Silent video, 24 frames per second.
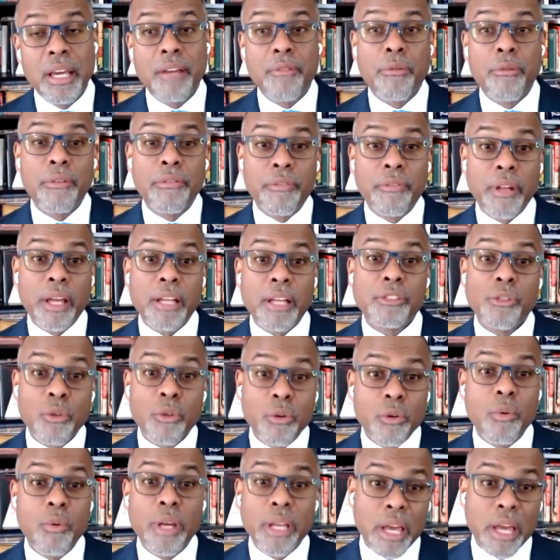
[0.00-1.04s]
It reflects
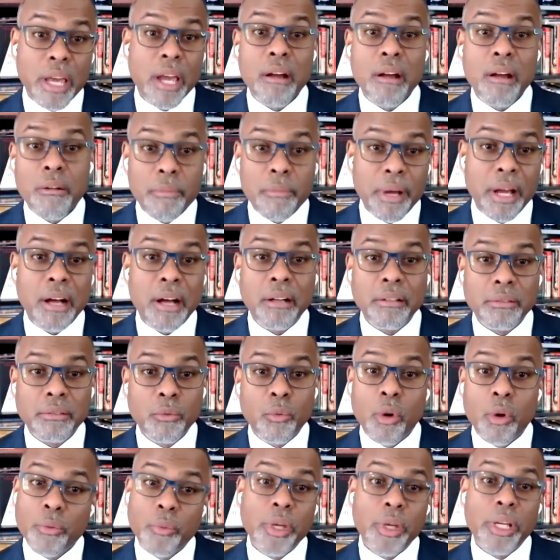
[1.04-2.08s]
who we care about,
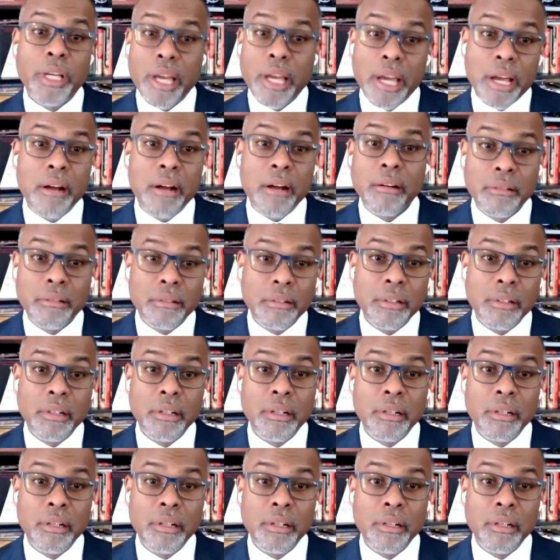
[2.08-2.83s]
what we care